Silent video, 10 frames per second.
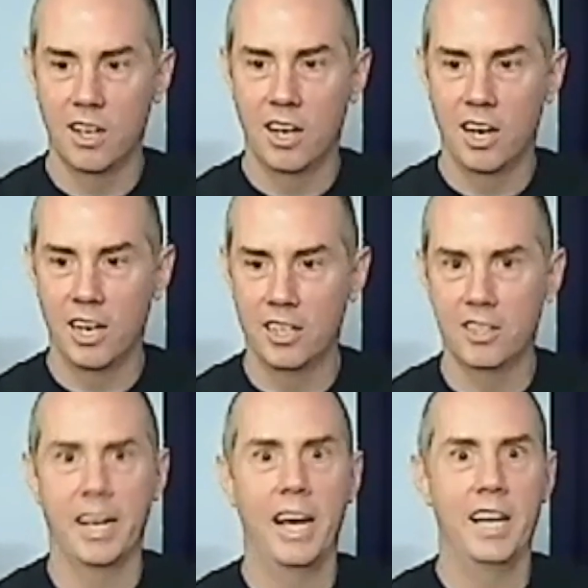I did
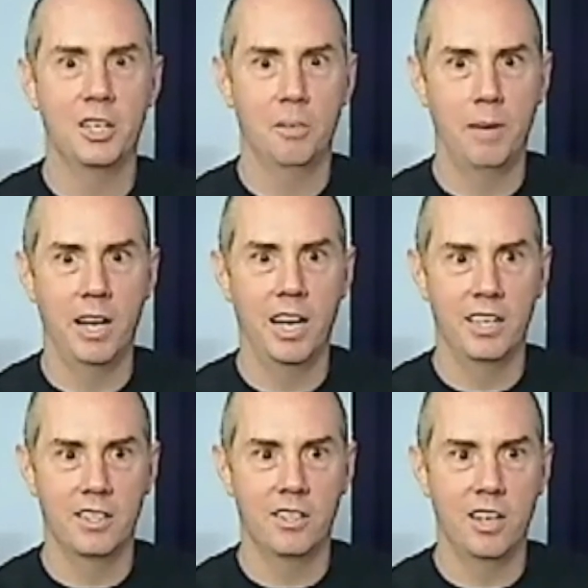the Aki pad at
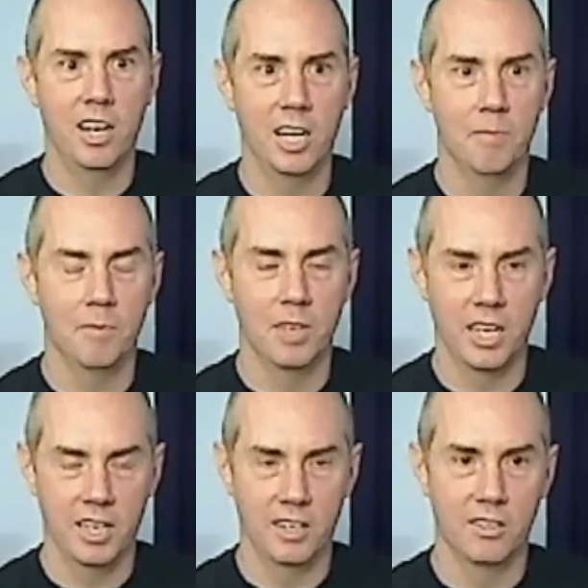the time,
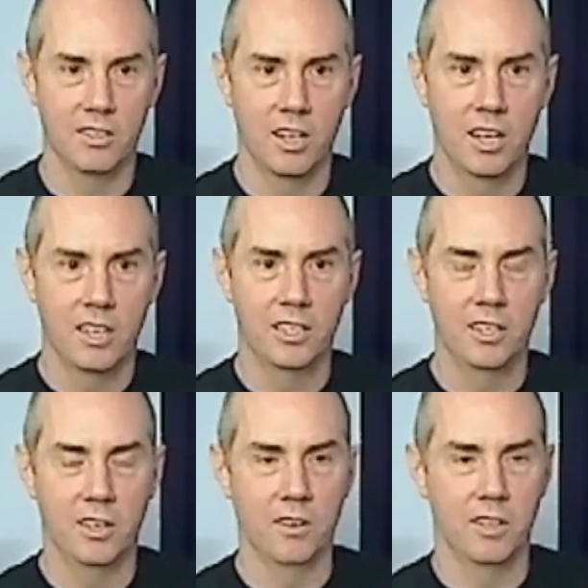and
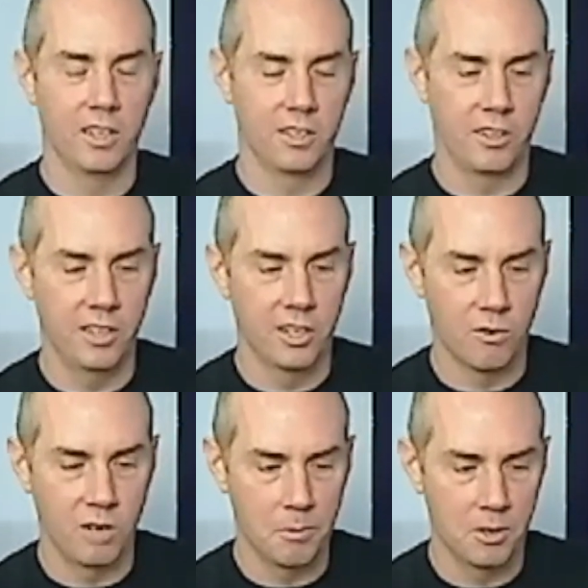here's thinner
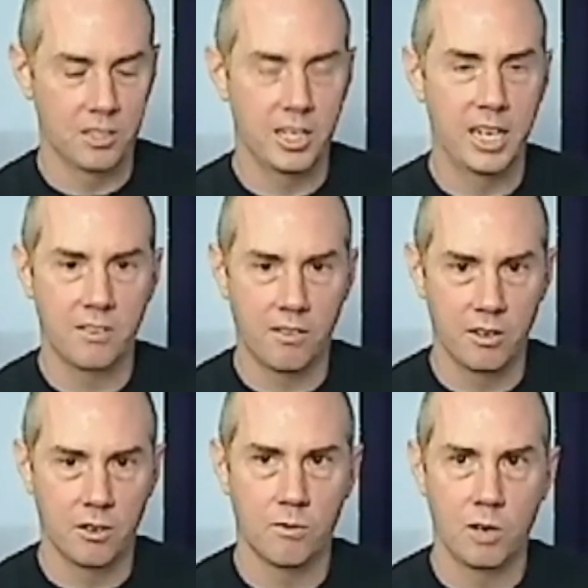rubber, here's extra
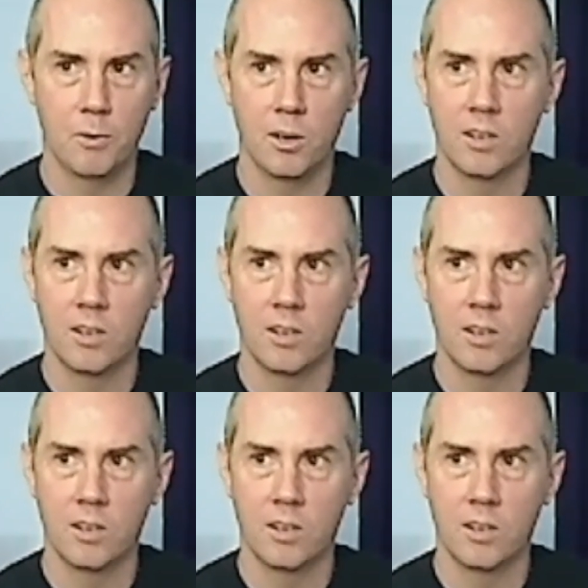thin rubber.